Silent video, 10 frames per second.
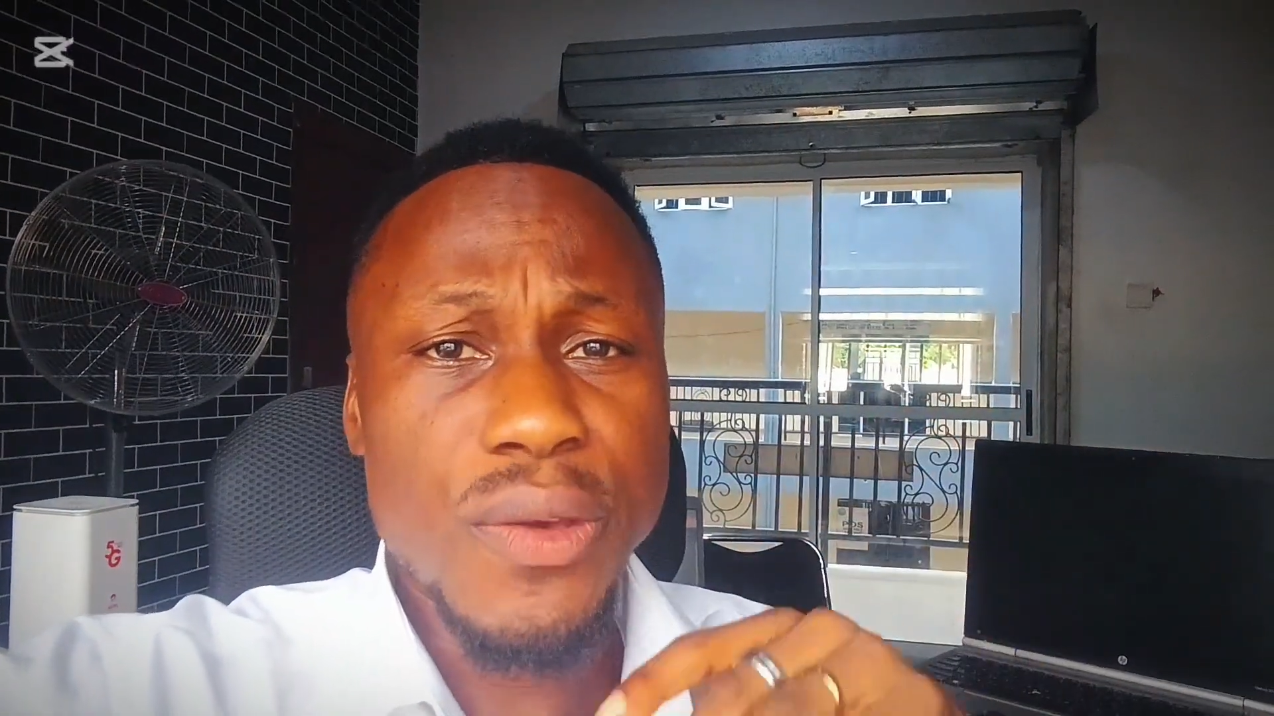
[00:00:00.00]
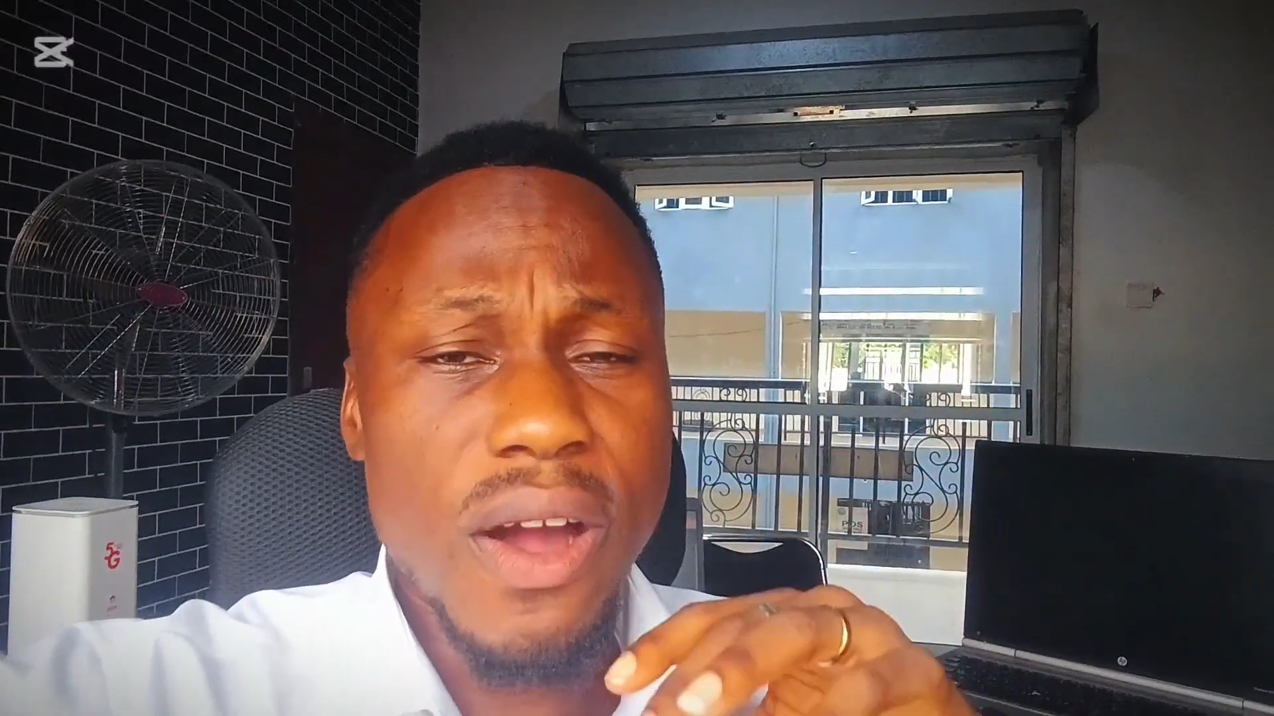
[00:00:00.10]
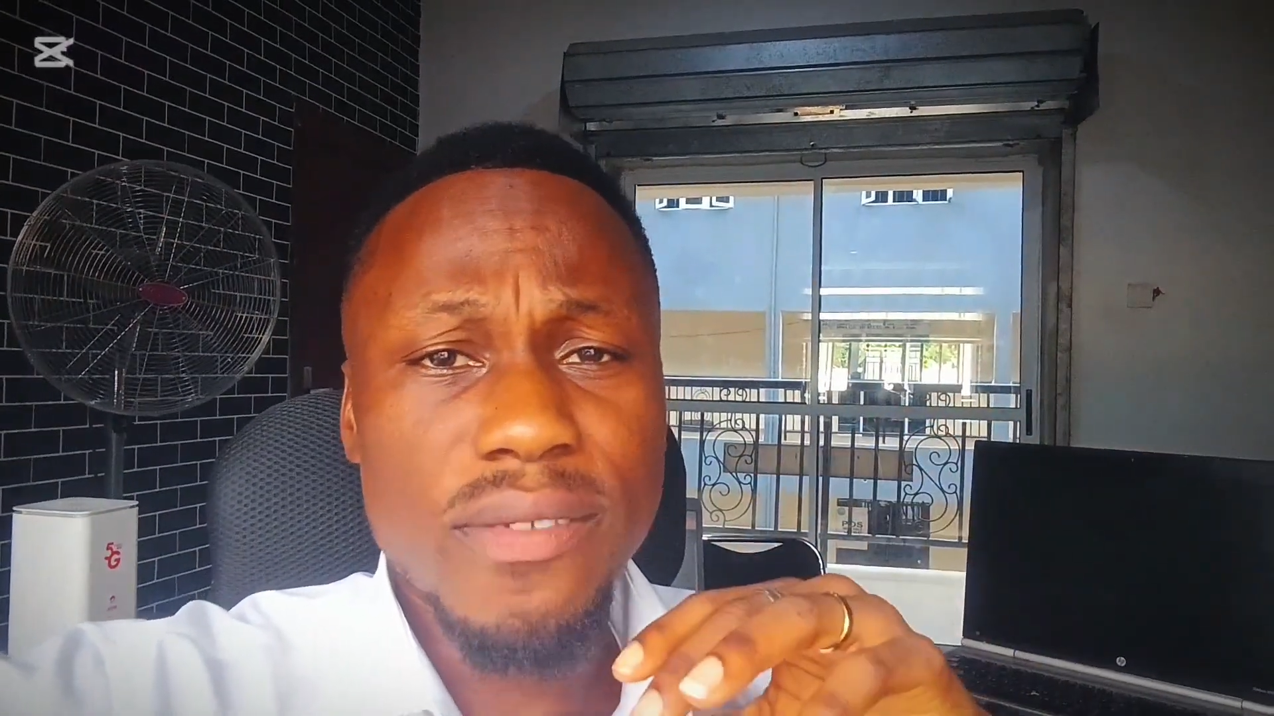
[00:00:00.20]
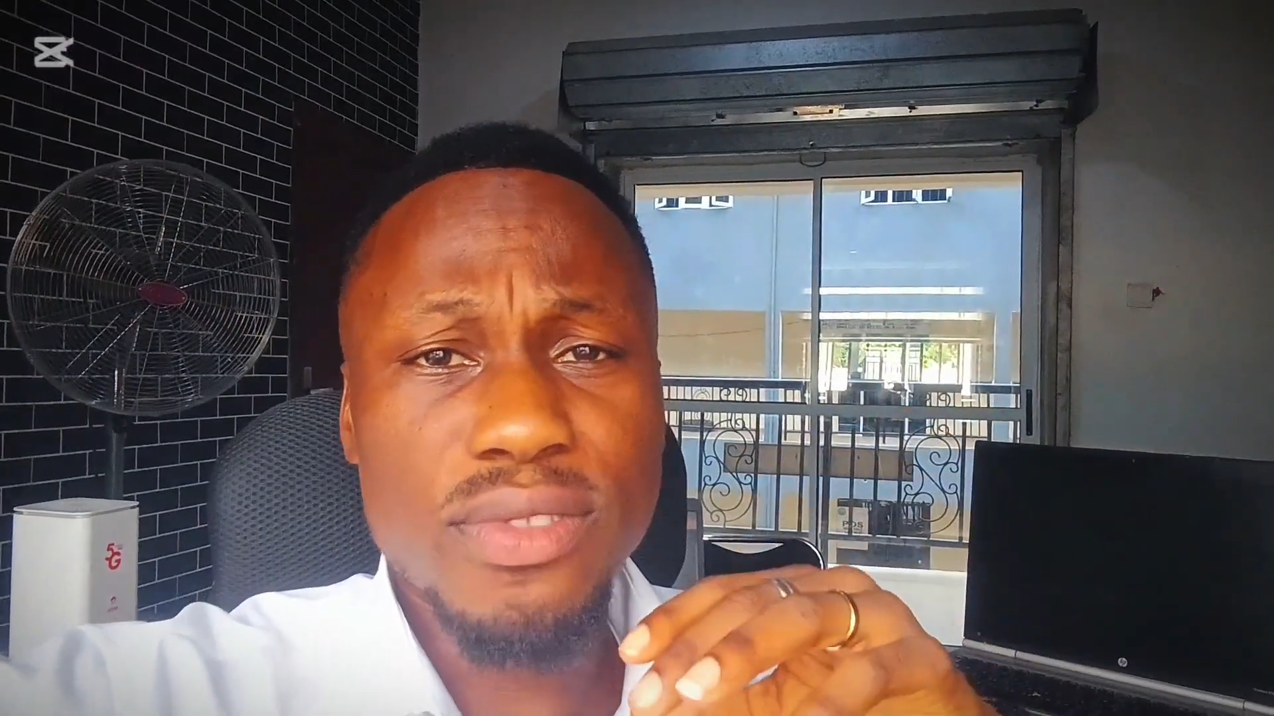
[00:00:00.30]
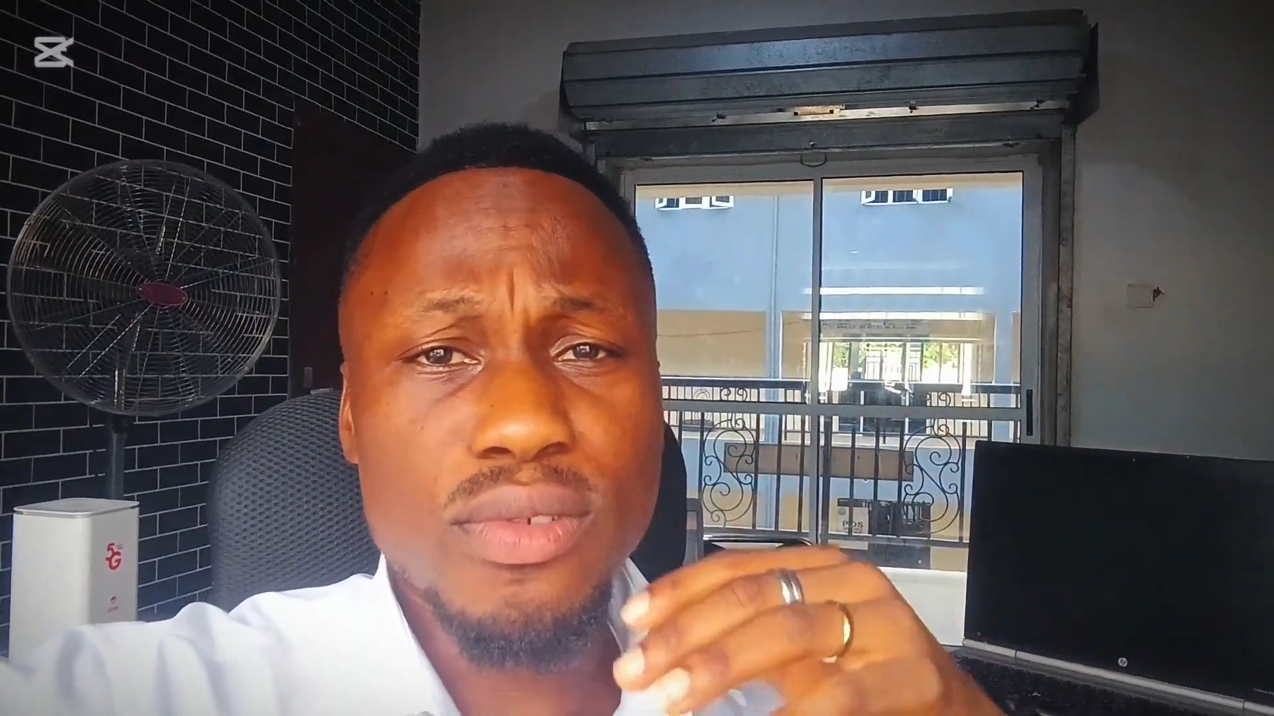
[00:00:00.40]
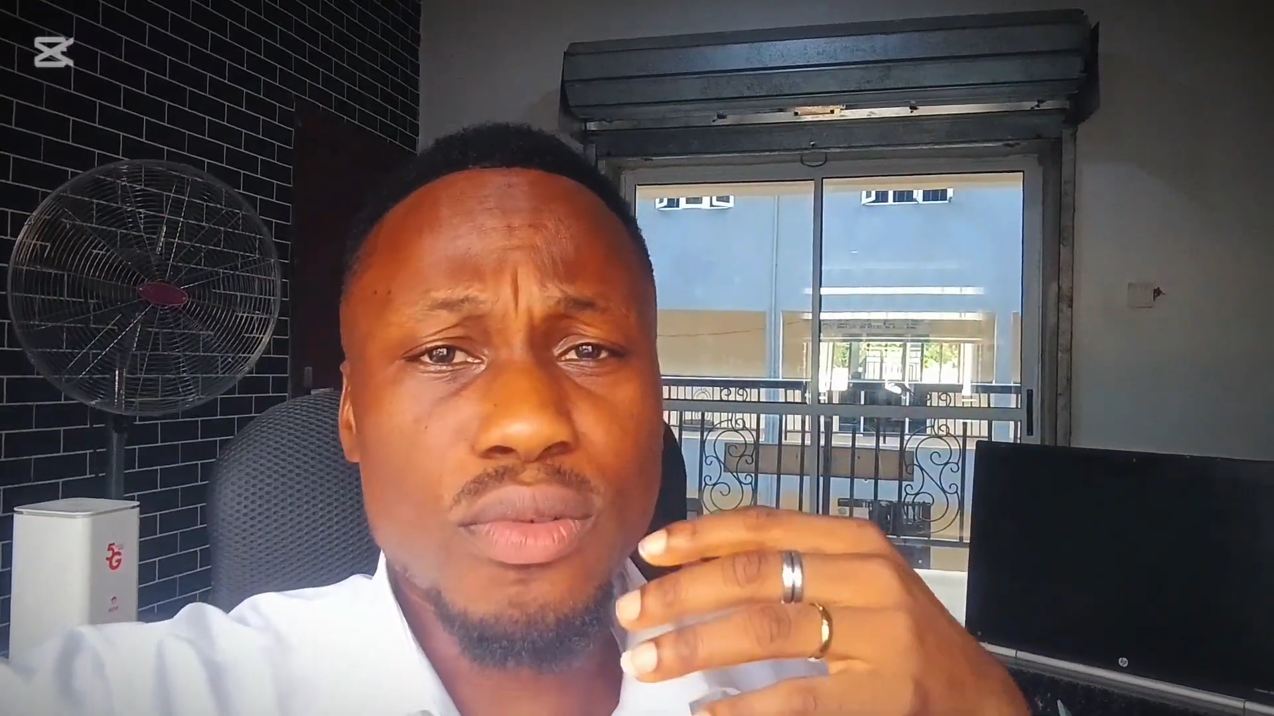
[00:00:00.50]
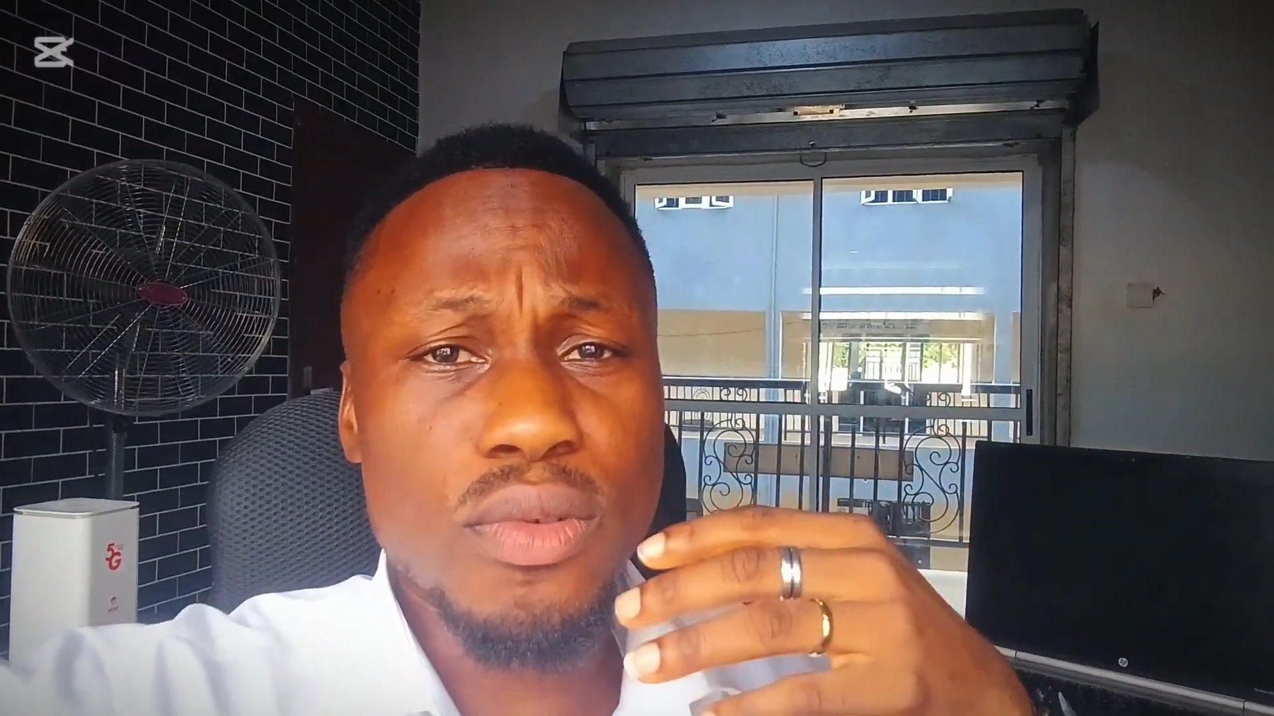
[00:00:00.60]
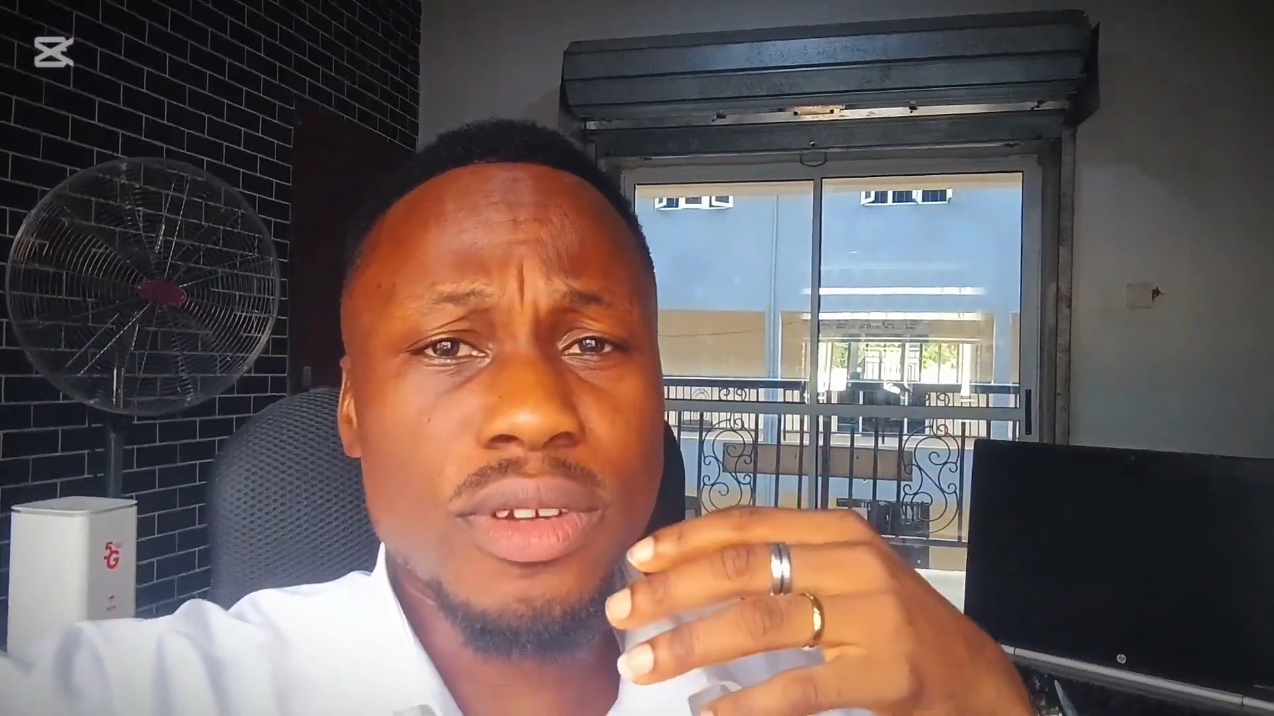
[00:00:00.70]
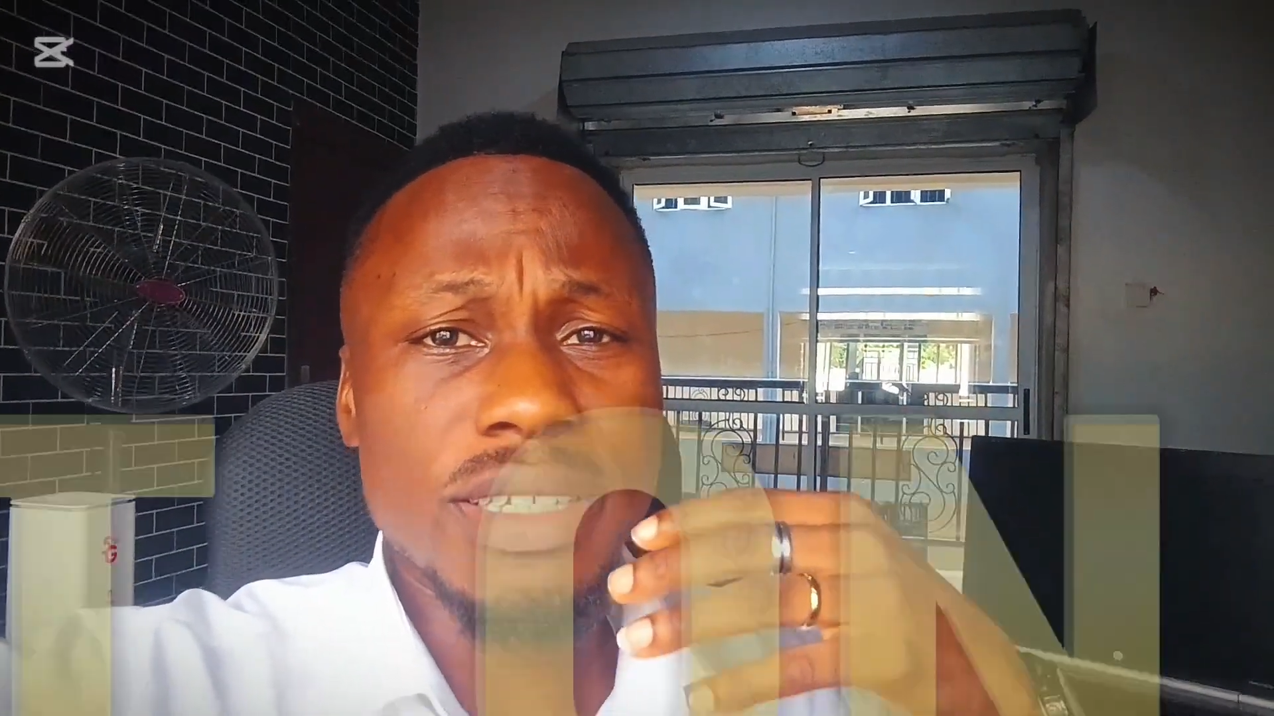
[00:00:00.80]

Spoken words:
you have to